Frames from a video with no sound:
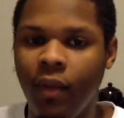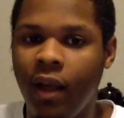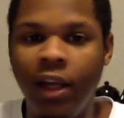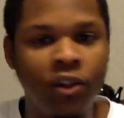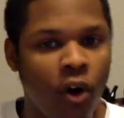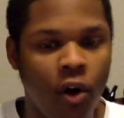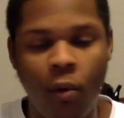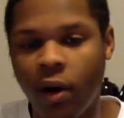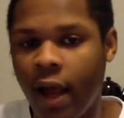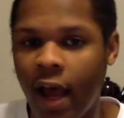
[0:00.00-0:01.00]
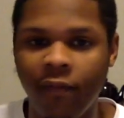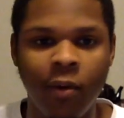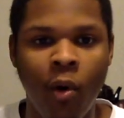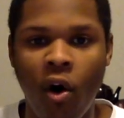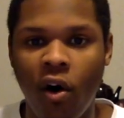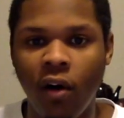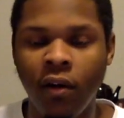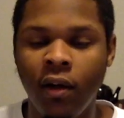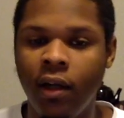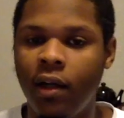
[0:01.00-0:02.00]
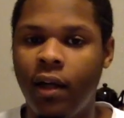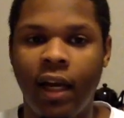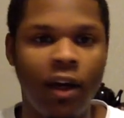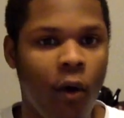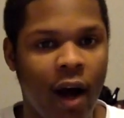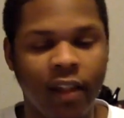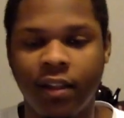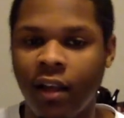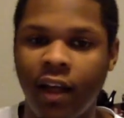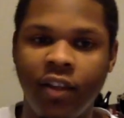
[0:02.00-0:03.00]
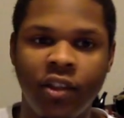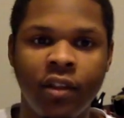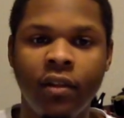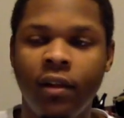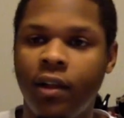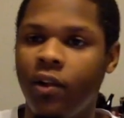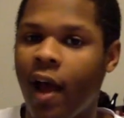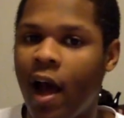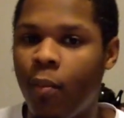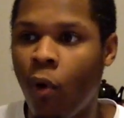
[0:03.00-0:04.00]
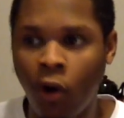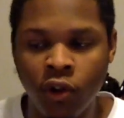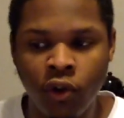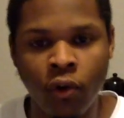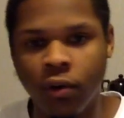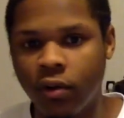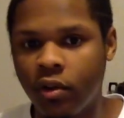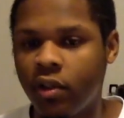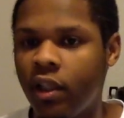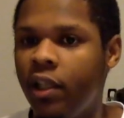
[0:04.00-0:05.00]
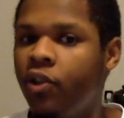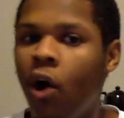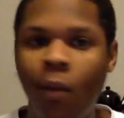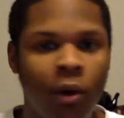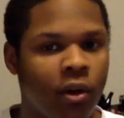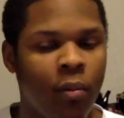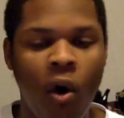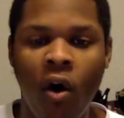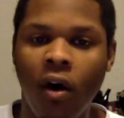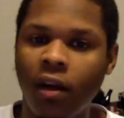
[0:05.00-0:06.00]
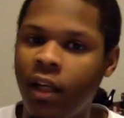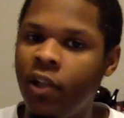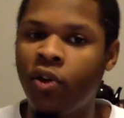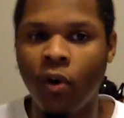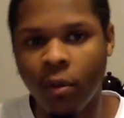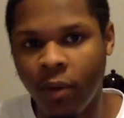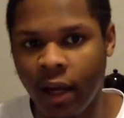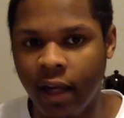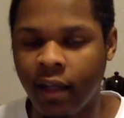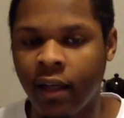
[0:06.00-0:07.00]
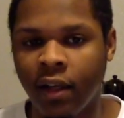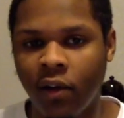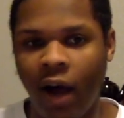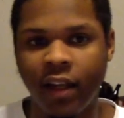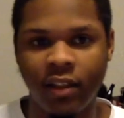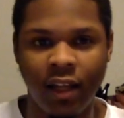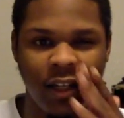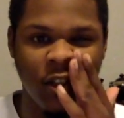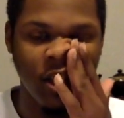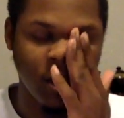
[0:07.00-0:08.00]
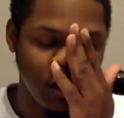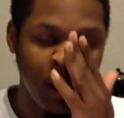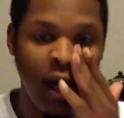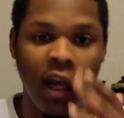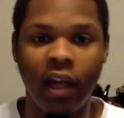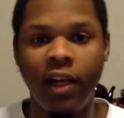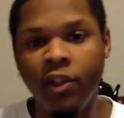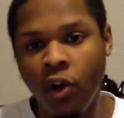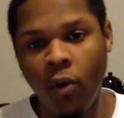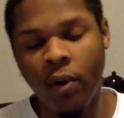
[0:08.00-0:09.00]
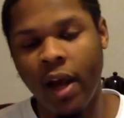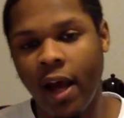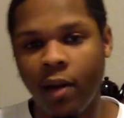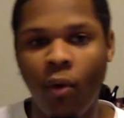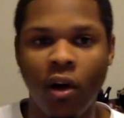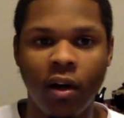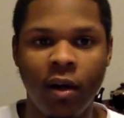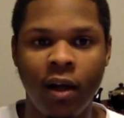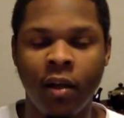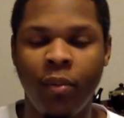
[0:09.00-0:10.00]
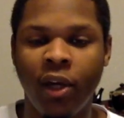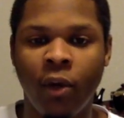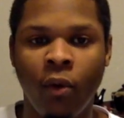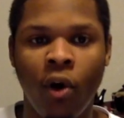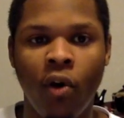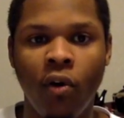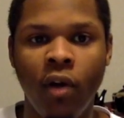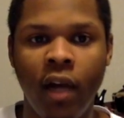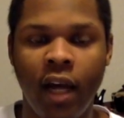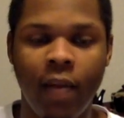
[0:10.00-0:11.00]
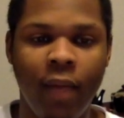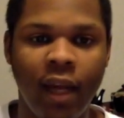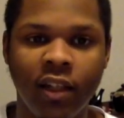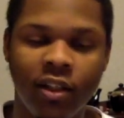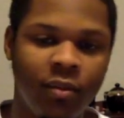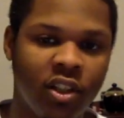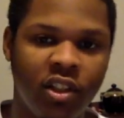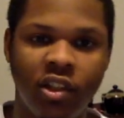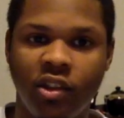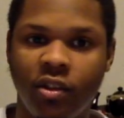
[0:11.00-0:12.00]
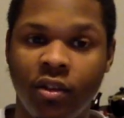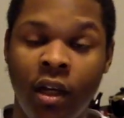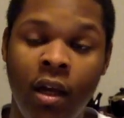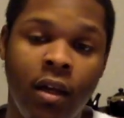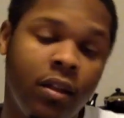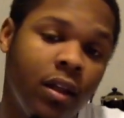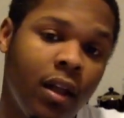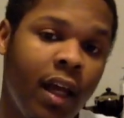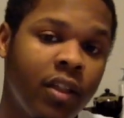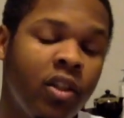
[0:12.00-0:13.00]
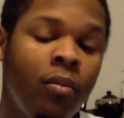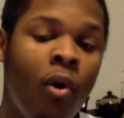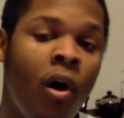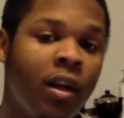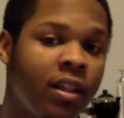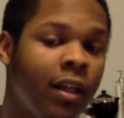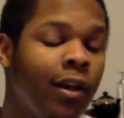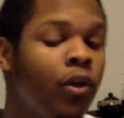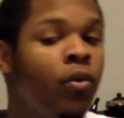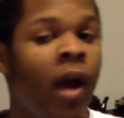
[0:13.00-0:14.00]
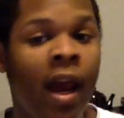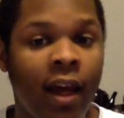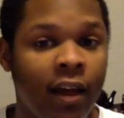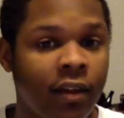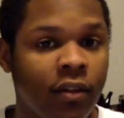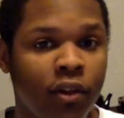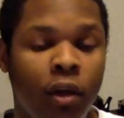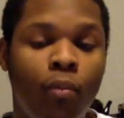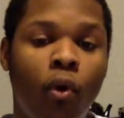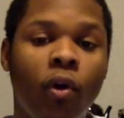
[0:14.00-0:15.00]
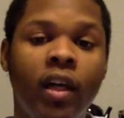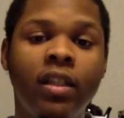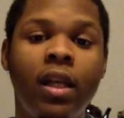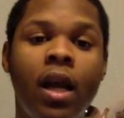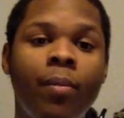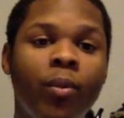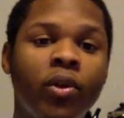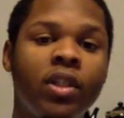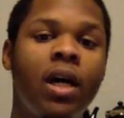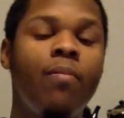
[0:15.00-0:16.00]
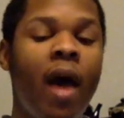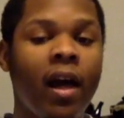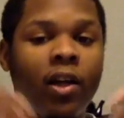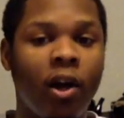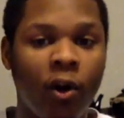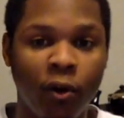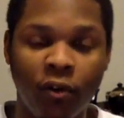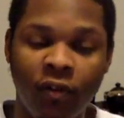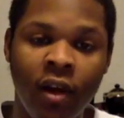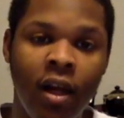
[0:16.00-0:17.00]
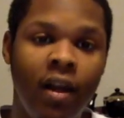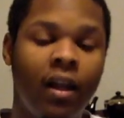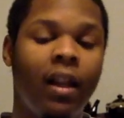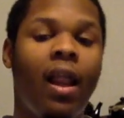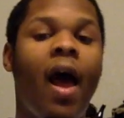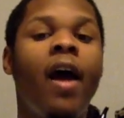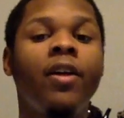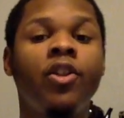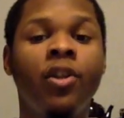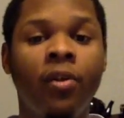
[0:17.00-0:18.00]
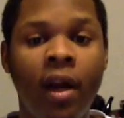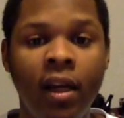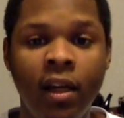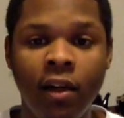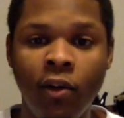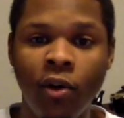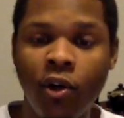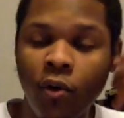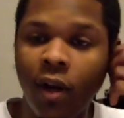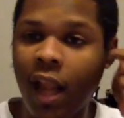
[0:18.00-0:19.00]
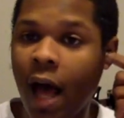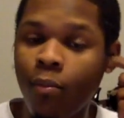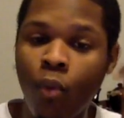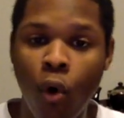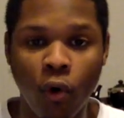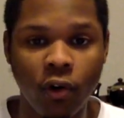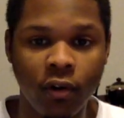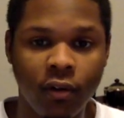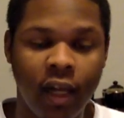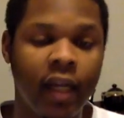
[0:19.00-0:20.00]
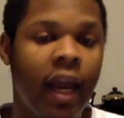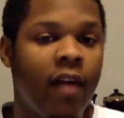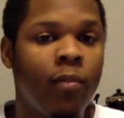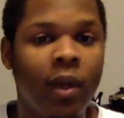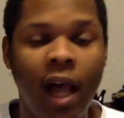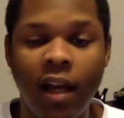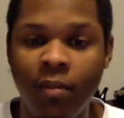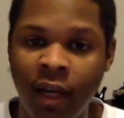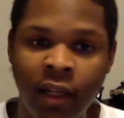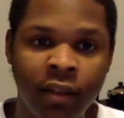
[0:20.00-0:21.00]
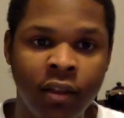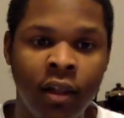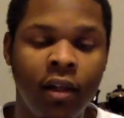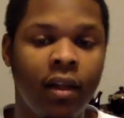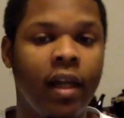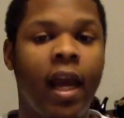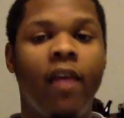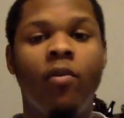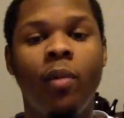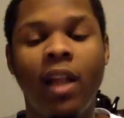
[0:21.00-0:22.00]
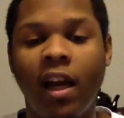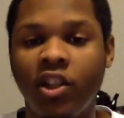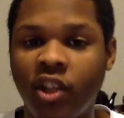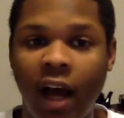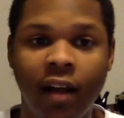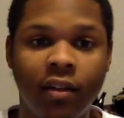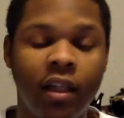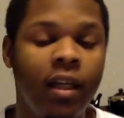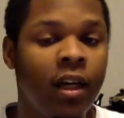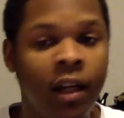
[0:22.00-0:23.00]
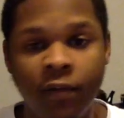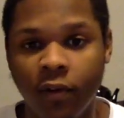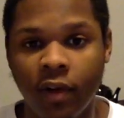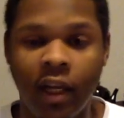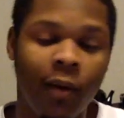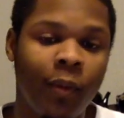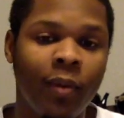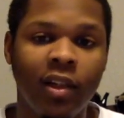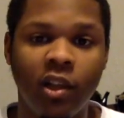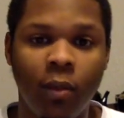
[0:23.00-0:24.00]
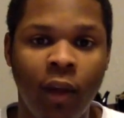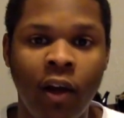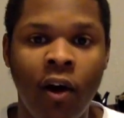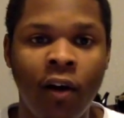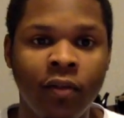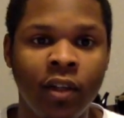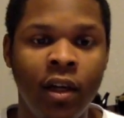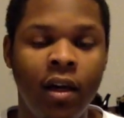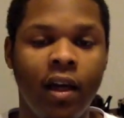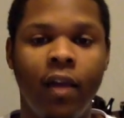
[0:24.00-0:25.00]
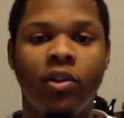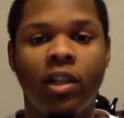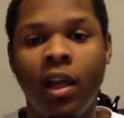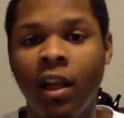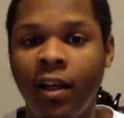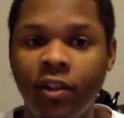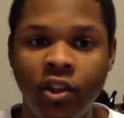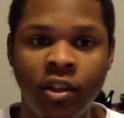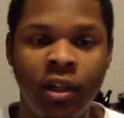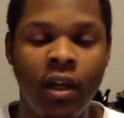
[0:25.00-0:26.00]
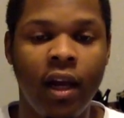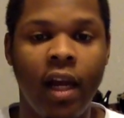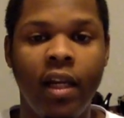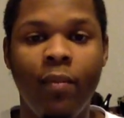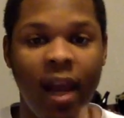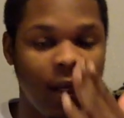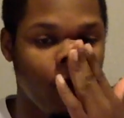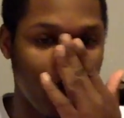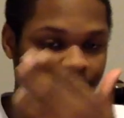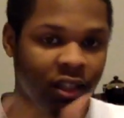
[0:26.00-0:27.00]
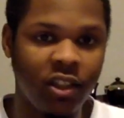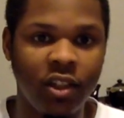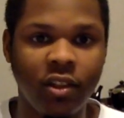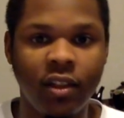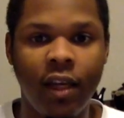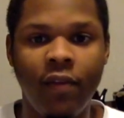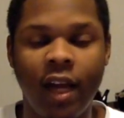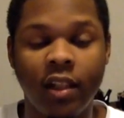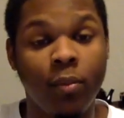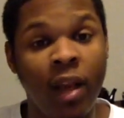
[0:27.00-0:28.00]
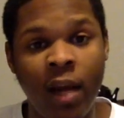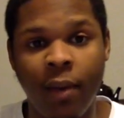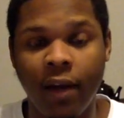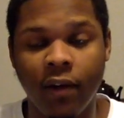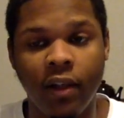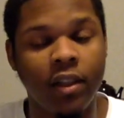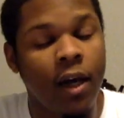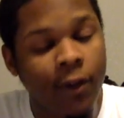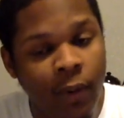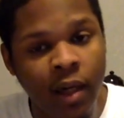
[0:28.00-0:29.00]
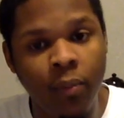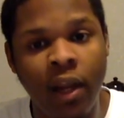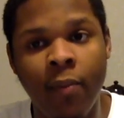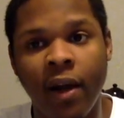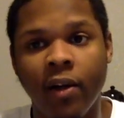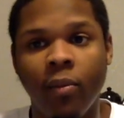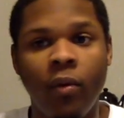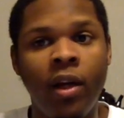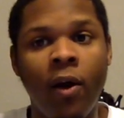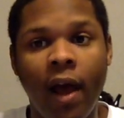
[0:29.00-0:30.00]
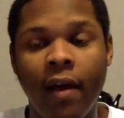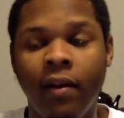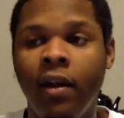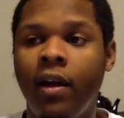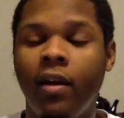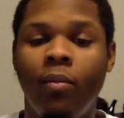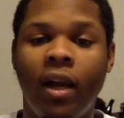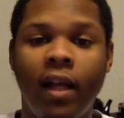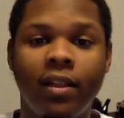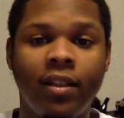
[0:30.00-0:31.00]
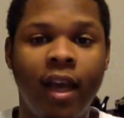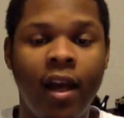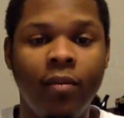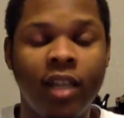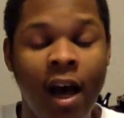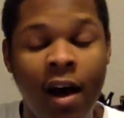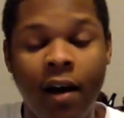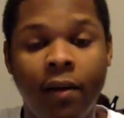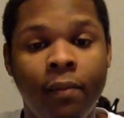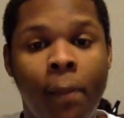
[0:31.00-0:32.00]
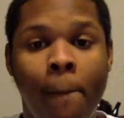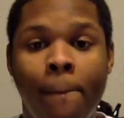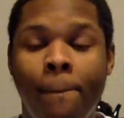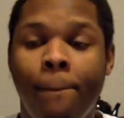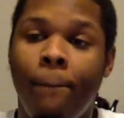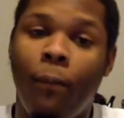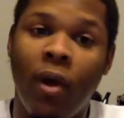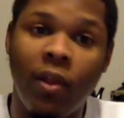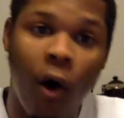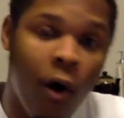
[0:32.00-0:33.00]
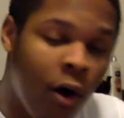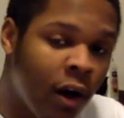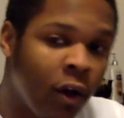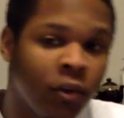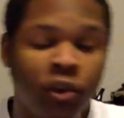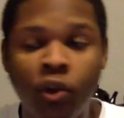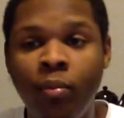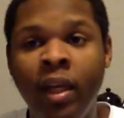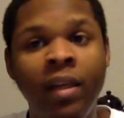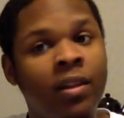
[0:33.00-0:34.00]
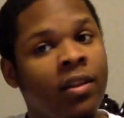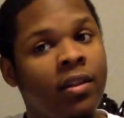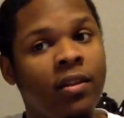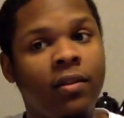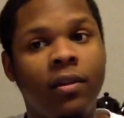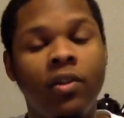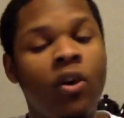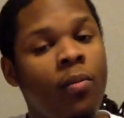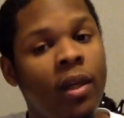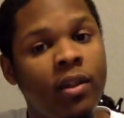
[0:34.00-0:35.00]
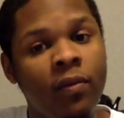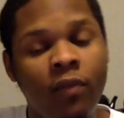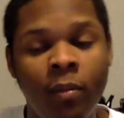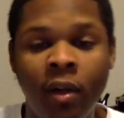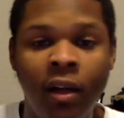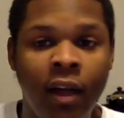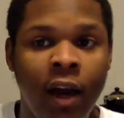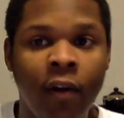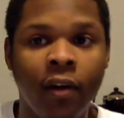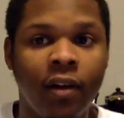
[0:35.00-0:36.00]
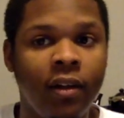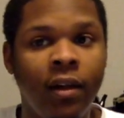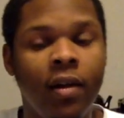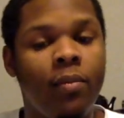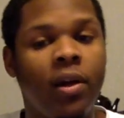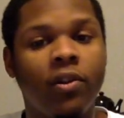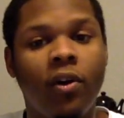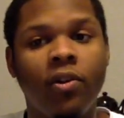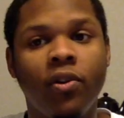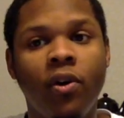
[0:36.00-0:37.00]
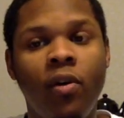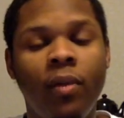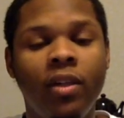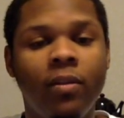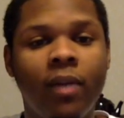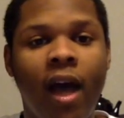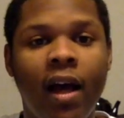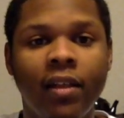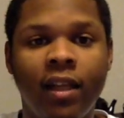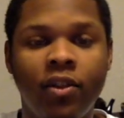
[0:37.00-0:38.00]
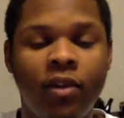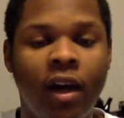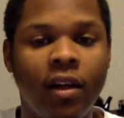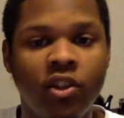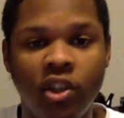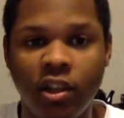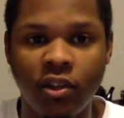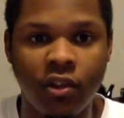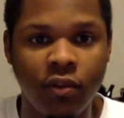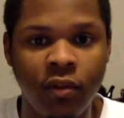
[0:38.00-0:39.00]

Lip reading: he's going to want to have the ball and go isolation. You have Paul George. He's going to want the ball. He's going to play, get a little isolations. And he's going to want to have the ball in the pick and roll and making some decisions. The less the ball is in Lou hands, the more his numbers come back to earth. Last year, they needed Lou to do a lot more. They gave him a lot of minutes. They gave him a lot of shots. And he delivered. He helped them get to the playoffs. He was clutch. And he made the right decisions even as a playmaker. He's an underrated playmaker, but we know that. But at the same time, with all those new pieces, there's going to be some familiarity. But there's also going to be some guys that you got to adjust to.